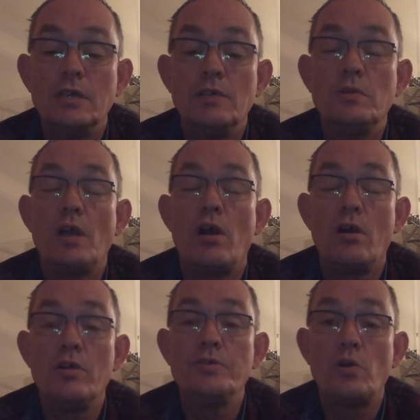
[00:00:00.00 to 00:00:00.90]
We
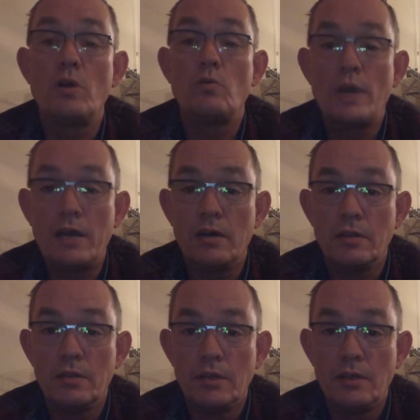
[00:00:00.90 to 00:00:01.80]
all know it well,
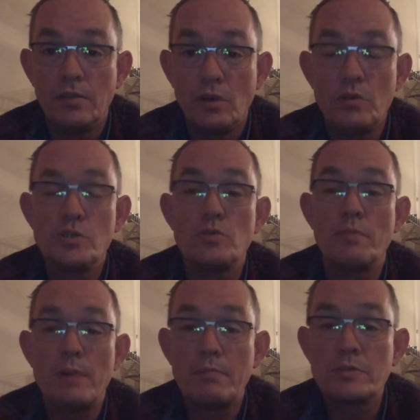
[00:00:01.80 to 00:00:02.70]
those who are
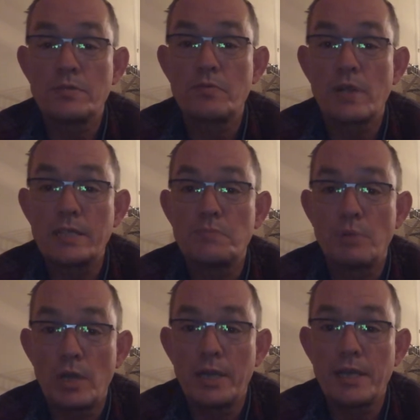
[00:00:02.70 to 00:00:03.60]
members of Christ's
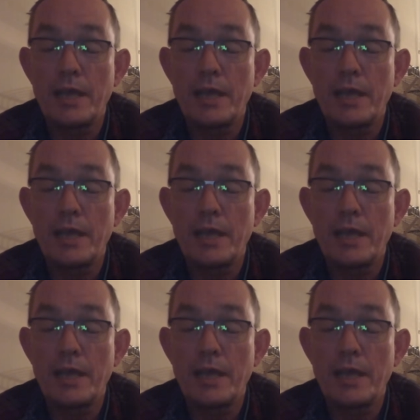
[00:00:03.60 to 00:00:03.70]
body